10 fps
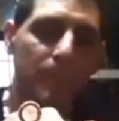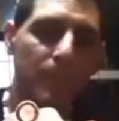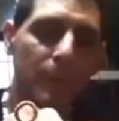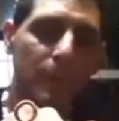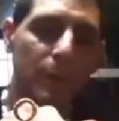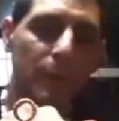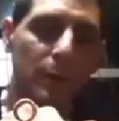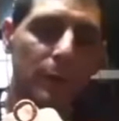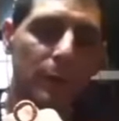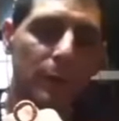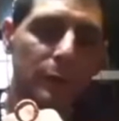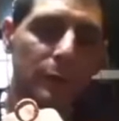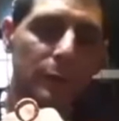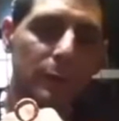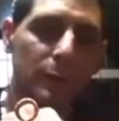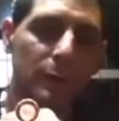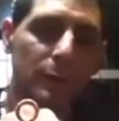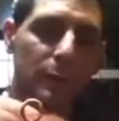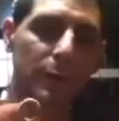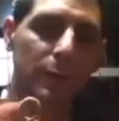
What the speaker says: on all of those. All right,